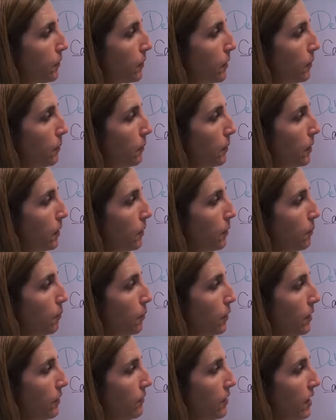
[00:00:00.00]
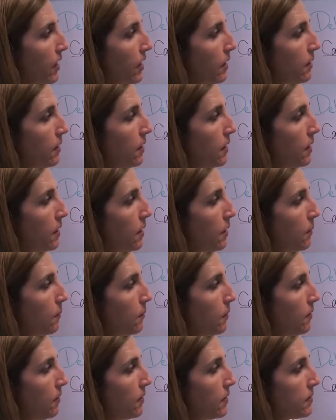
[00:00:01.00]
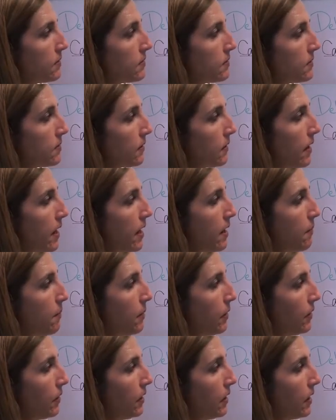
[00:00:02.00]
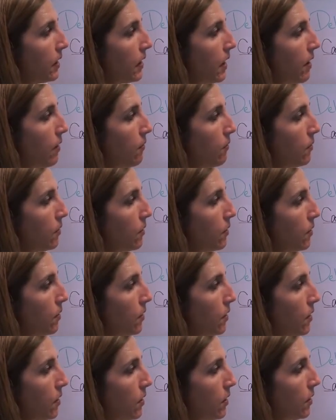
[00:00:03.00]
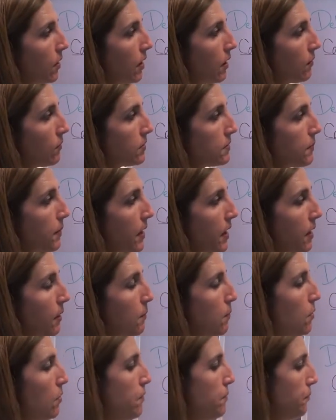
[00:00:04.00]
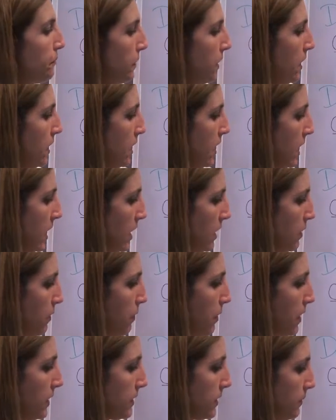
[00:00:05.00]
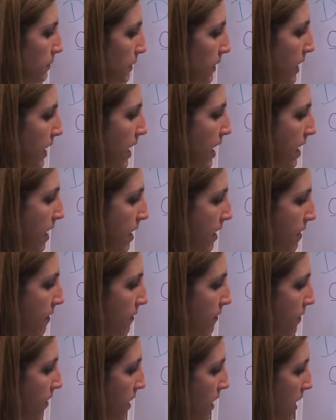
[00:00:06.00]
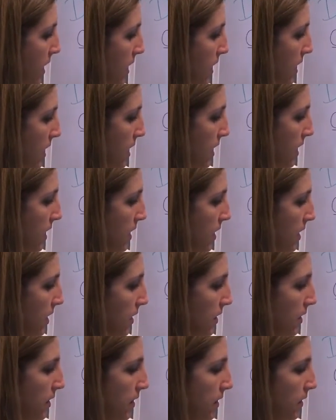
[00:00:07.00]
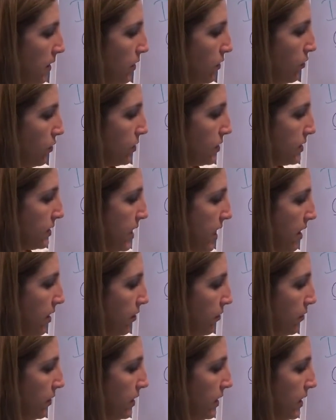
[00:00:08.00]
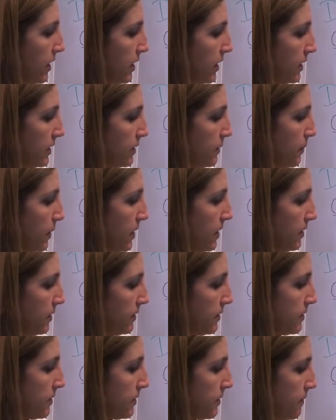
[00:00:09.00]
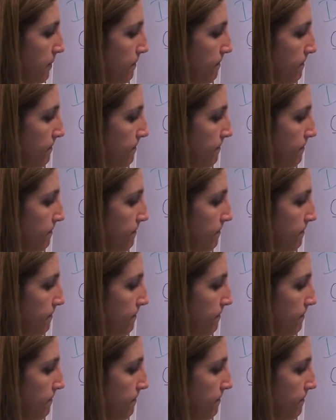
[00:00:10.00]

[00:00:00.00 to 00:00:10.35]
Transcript: I'm going to abbreviate, but this is a liability account, accounts payable. And you possibly have your salary expense